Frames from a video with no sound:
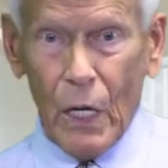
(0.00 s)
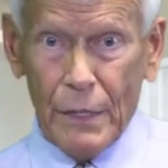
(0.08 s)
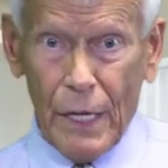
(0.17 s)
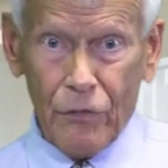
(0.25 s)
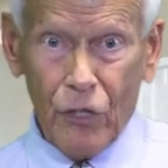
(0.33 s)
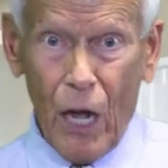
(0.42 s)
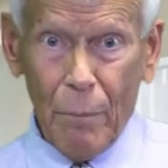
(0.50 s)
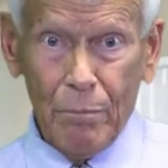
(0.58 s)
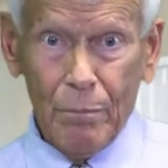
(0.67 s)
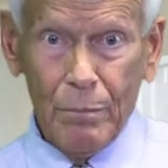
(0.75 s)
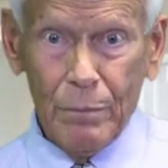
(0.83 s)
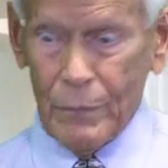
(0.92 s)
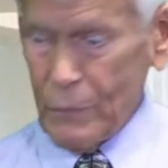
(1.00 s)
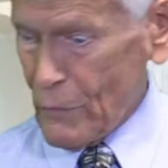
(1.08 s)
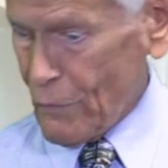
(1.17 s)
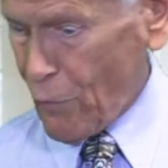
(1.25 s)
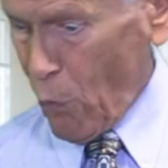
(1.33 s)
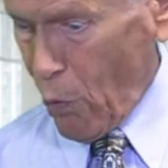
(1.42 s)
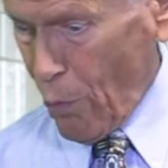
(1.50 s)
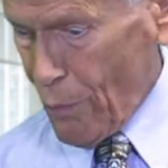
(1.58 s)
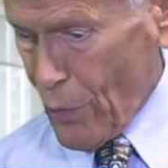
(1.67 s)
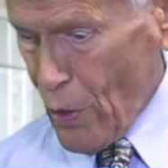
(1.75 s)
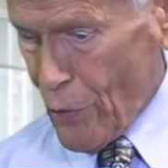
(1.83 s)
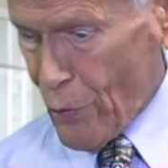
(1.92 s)
desktop for
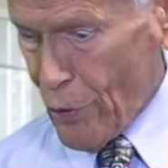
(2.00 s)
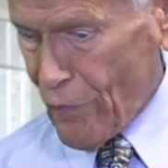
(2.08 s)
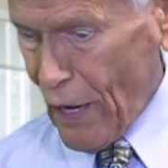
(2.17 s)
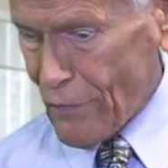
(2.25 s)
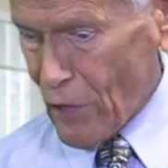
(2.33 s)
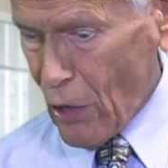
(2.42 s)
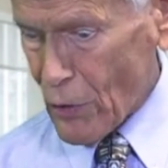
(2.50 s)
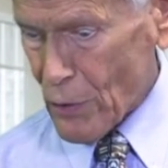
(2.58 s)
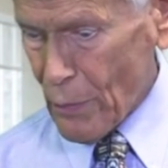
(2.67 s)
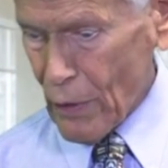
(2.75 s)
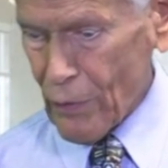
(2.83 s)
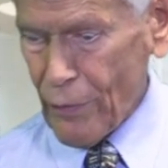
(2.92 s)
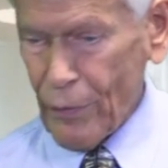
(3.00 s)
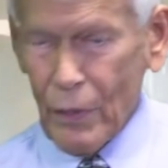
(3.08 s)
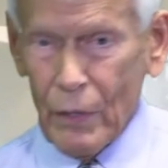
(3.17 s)
$35 a month,